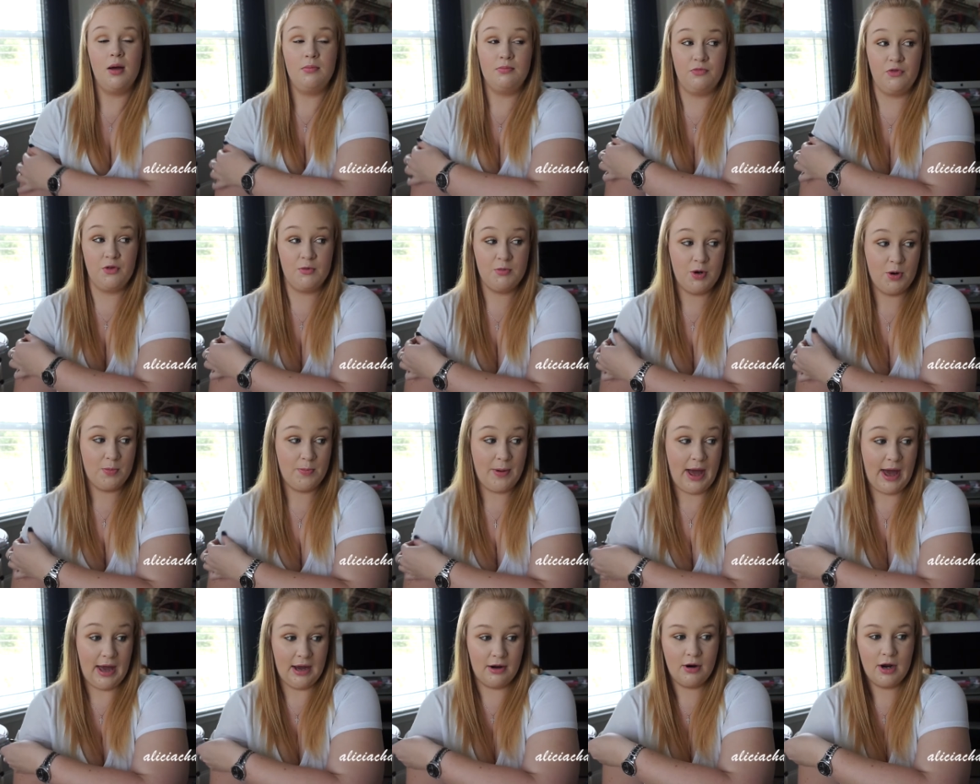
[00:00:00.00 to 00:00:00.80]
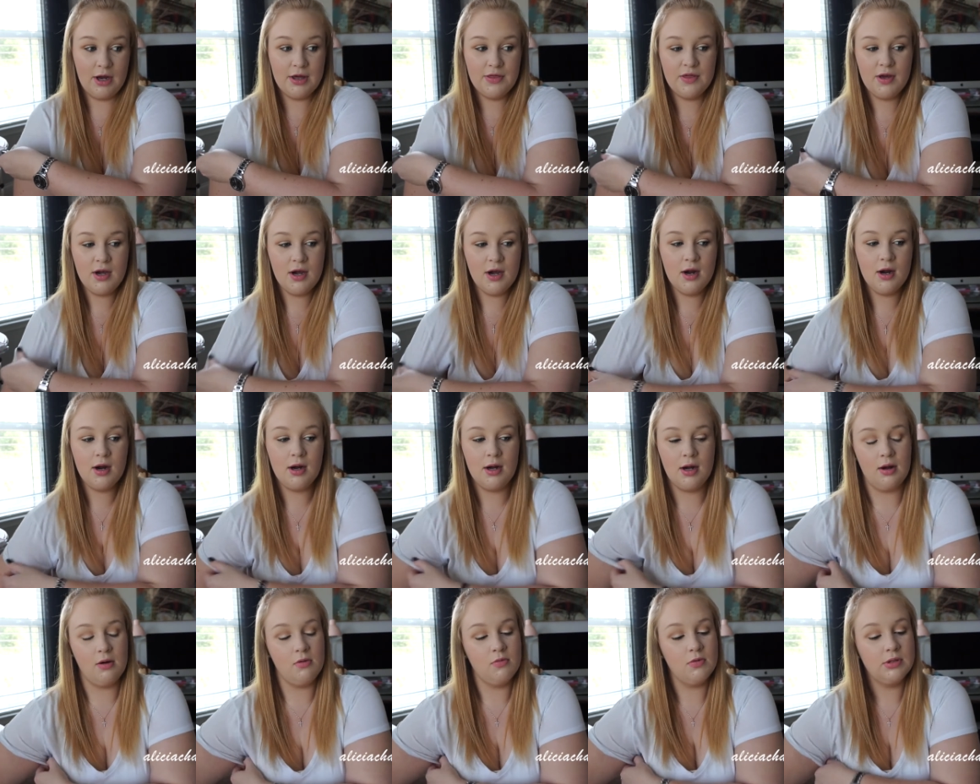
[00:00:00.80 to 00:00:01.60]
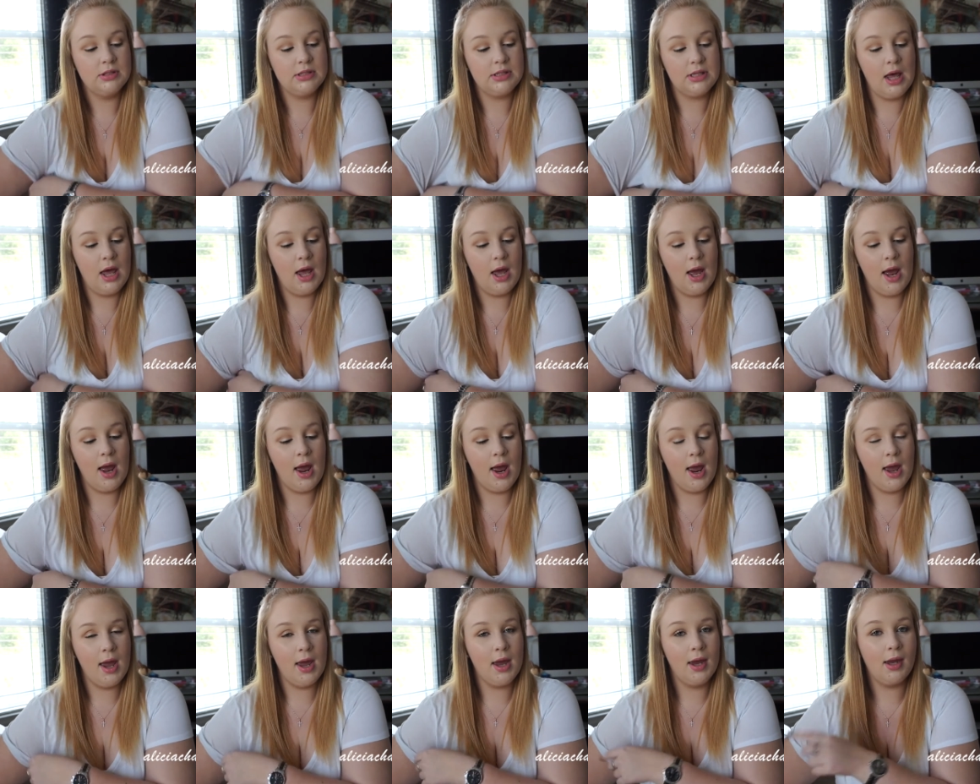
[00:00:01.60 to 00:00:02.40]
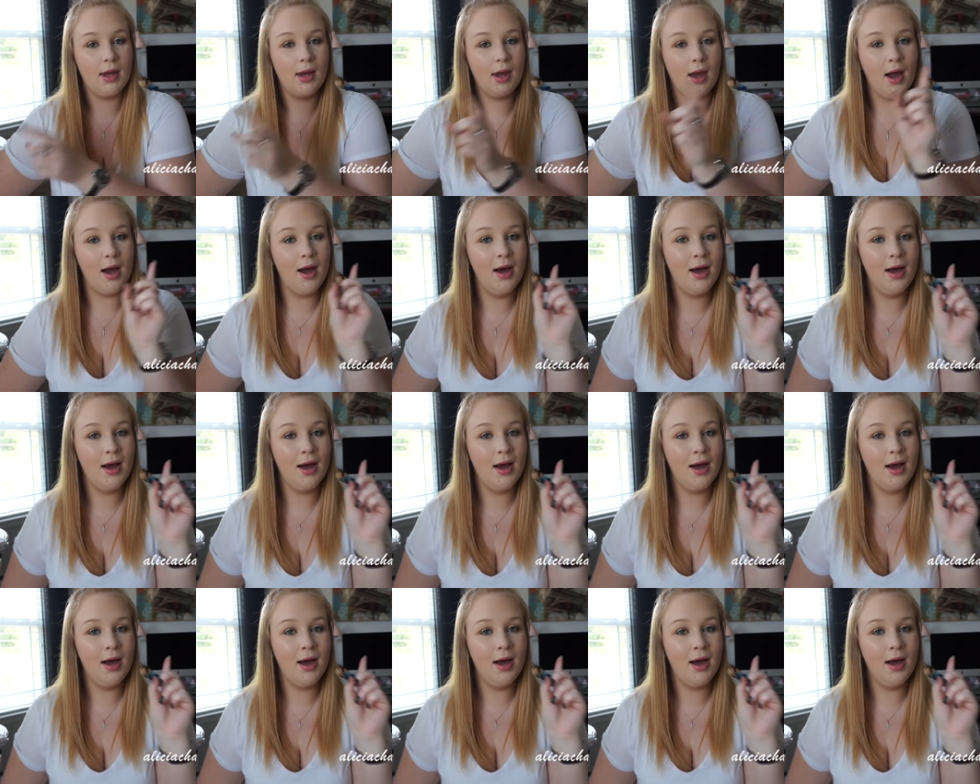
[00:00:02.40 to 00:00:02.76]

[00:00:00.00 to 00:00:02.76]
from your pack right there? And I was like,